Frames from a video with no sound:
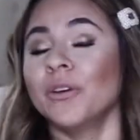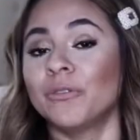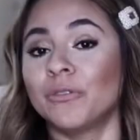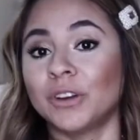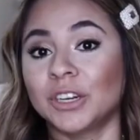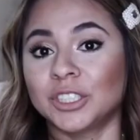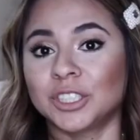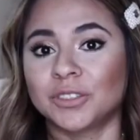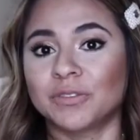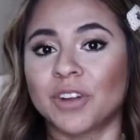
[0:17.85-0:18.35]

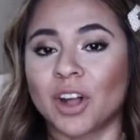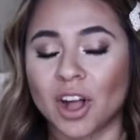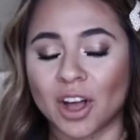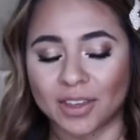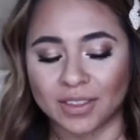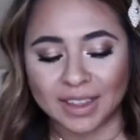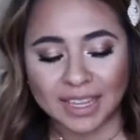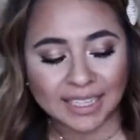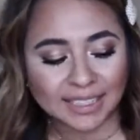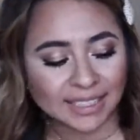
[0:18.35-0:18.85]
First of
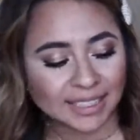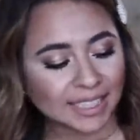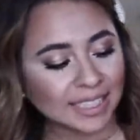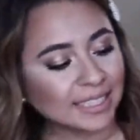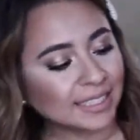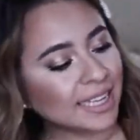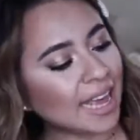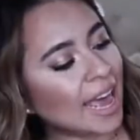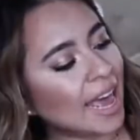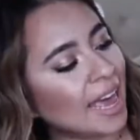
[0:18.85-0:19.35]
all, this
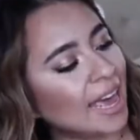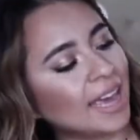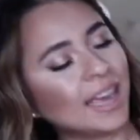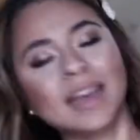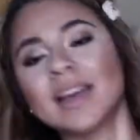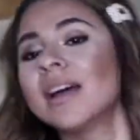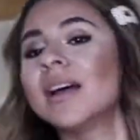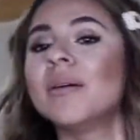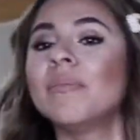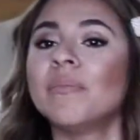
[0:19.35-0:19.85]
is
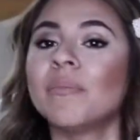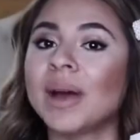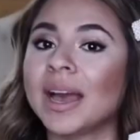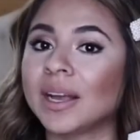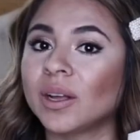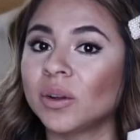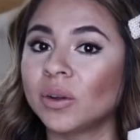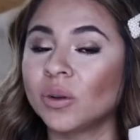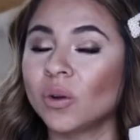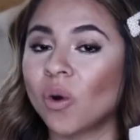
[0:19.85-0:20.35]
a
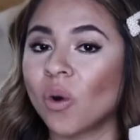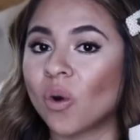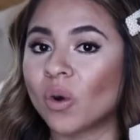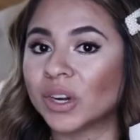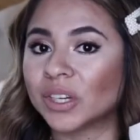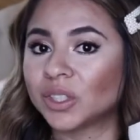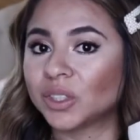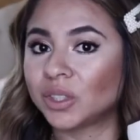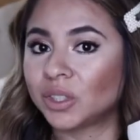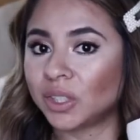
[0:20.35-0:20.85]
Michael
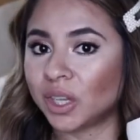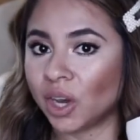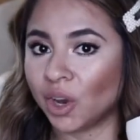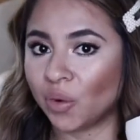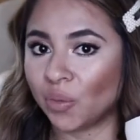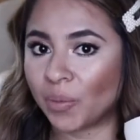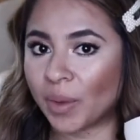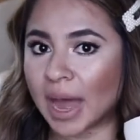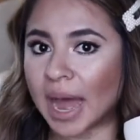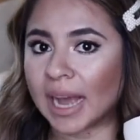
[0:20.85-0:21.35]
Kors
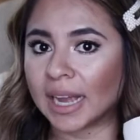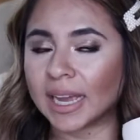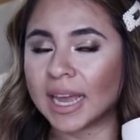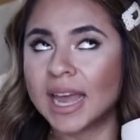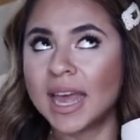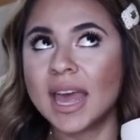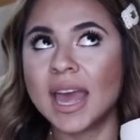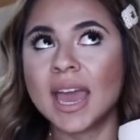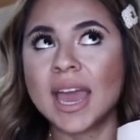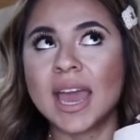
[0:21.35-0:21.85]
tote bag,
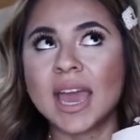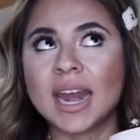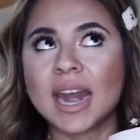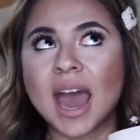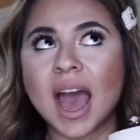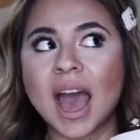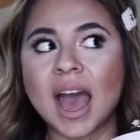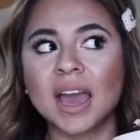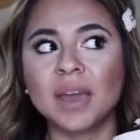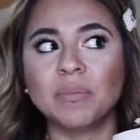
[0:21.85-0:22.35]
and
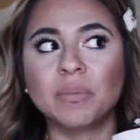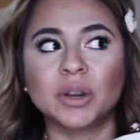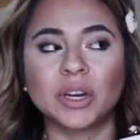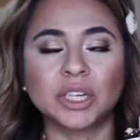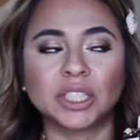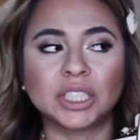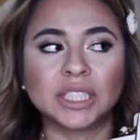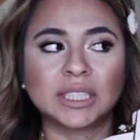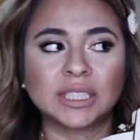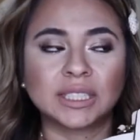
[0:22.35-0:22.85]
I
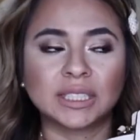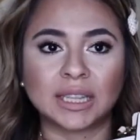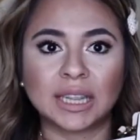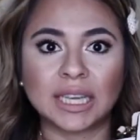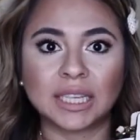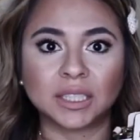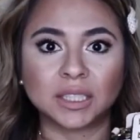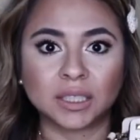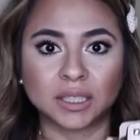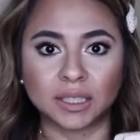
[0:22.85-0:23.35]
purchased
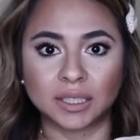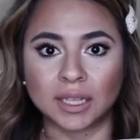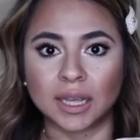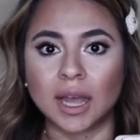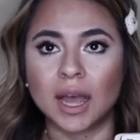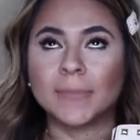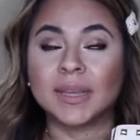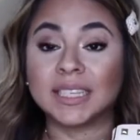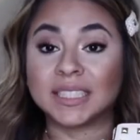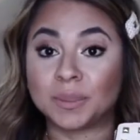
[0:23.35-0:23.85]
this
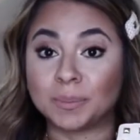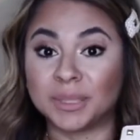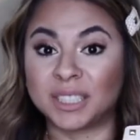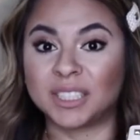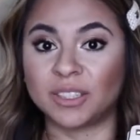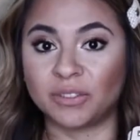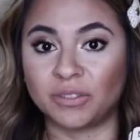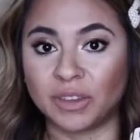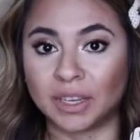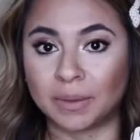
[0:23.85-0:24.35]

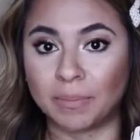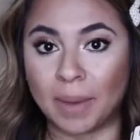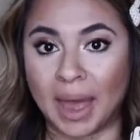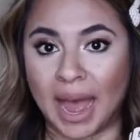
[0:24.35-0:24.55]
specific